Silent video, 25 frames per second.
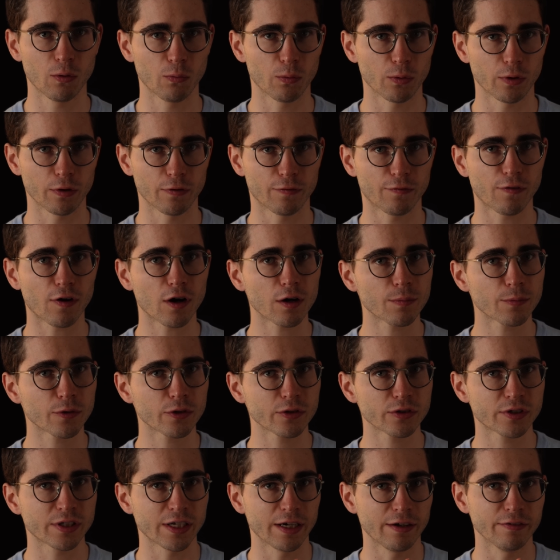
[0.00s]
where
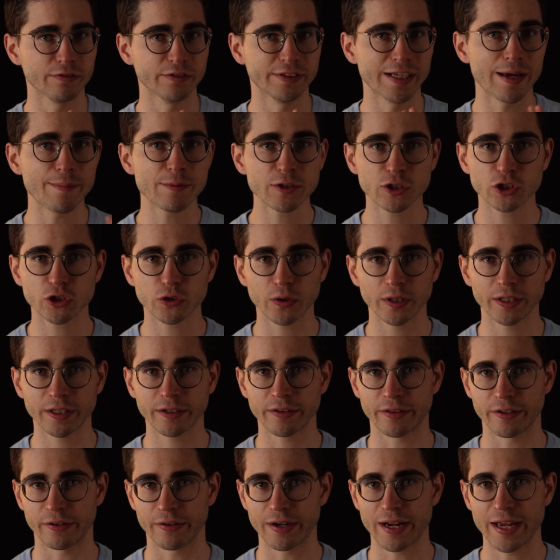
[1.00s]
farmers have
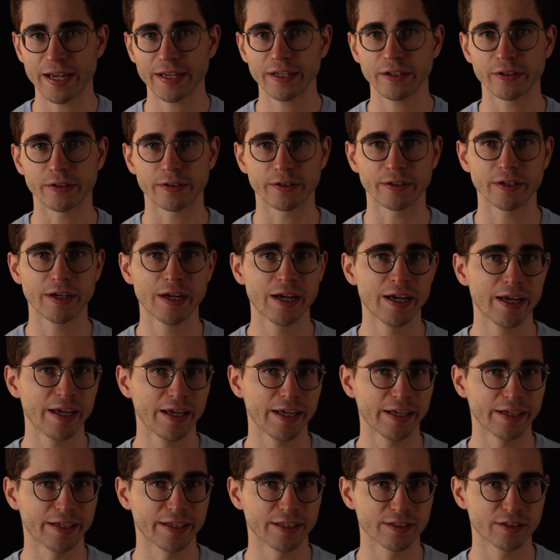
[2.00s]
demonstrated their anger
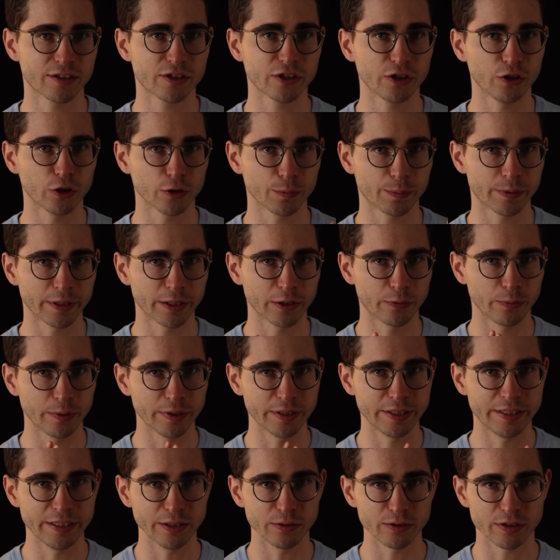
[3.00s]
against the European
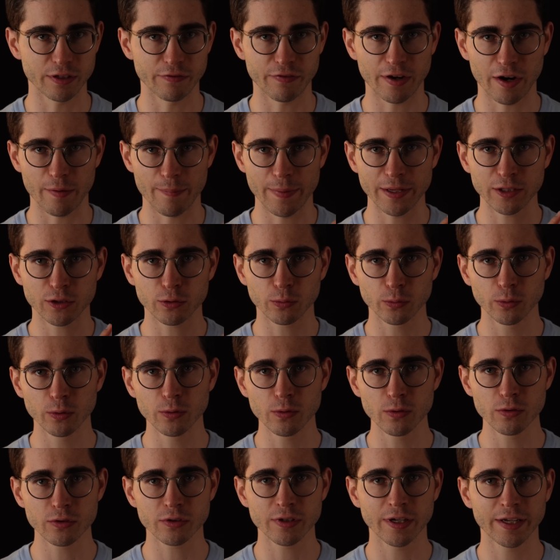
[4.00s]
Green Deal's environmental
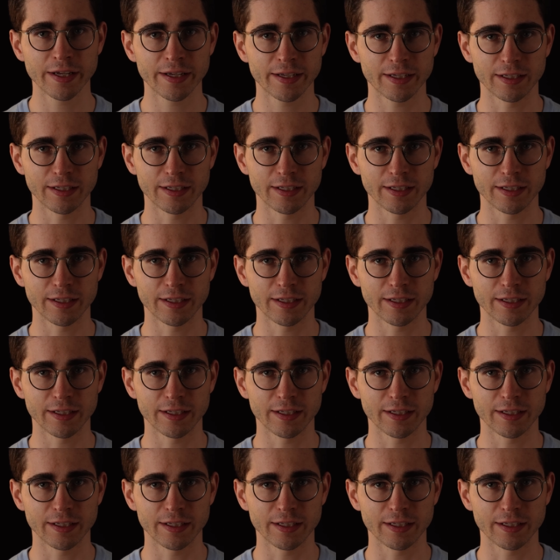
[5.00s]
rules,